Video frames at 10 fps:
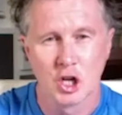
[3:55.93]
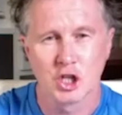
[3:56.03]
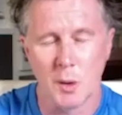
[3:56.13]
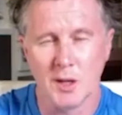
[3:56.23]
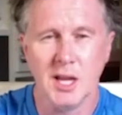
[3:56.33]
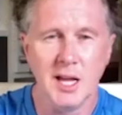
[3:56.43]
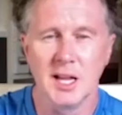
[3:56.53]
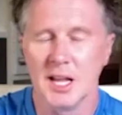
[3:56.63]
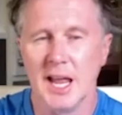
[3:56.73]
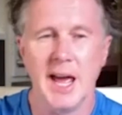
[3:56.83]
So I think
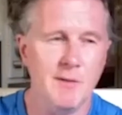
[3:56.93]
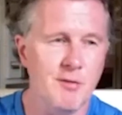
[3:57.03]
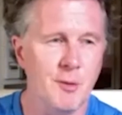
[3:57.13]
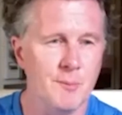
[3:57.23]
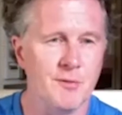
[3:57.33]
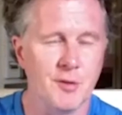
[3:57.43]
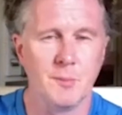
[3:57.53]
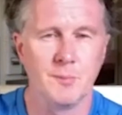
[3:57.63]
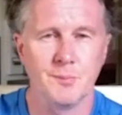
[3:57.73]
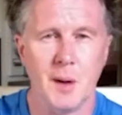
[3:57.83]
they'll learn from
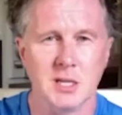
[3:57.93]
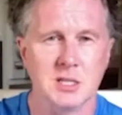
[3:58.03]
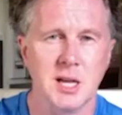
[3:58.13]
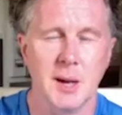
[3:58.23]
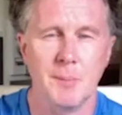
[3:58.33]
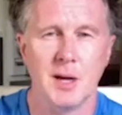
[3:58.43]
past